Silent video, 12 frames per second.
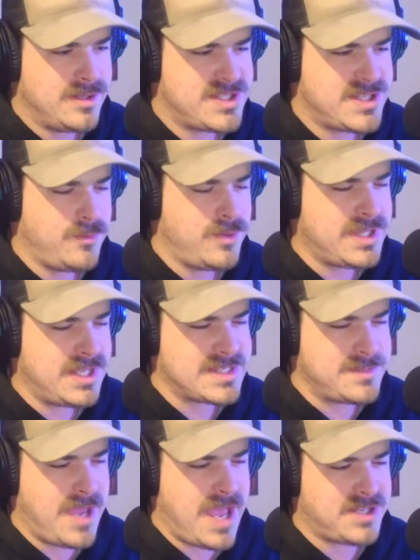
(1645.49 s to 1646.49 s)
So with
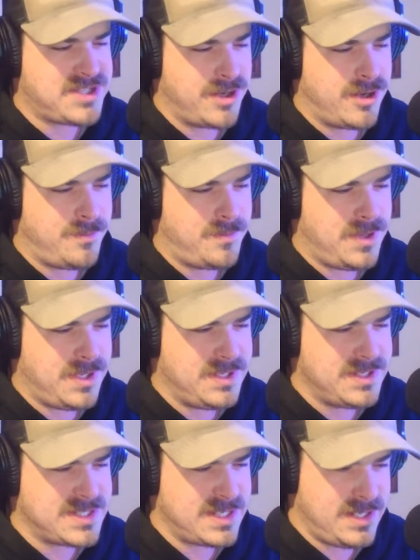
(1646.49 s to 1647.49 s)
this matchup
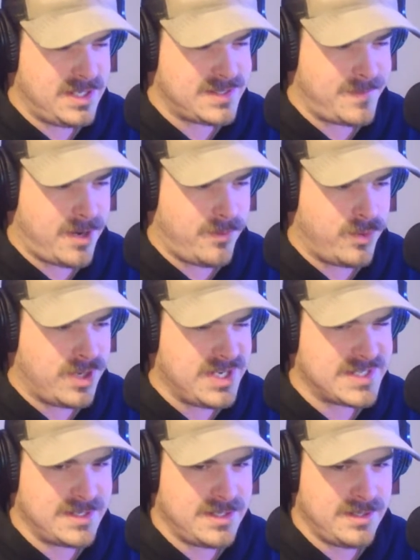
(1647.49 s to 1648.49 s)
is my
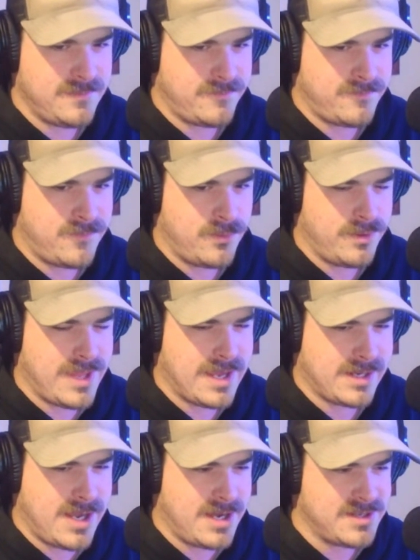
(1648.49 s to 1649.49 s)
reasoning for
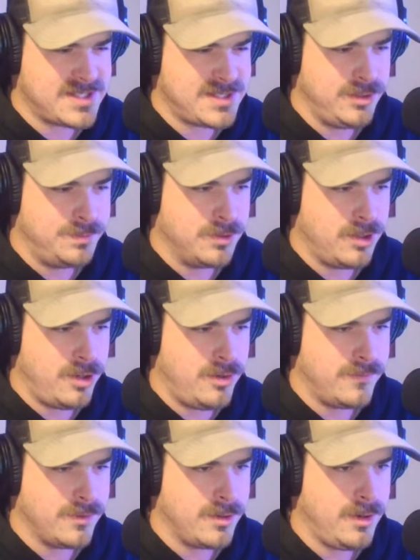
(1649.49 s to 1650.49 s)
that kind of super
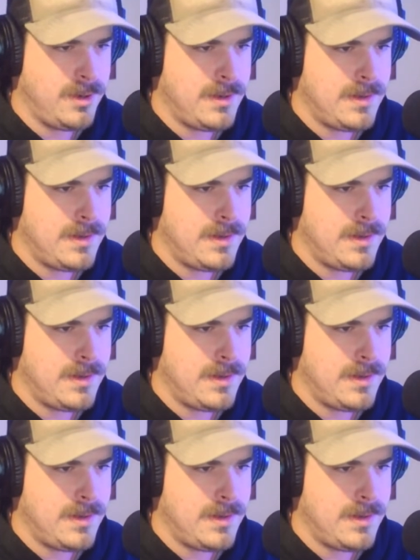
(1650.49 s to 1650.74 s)
over.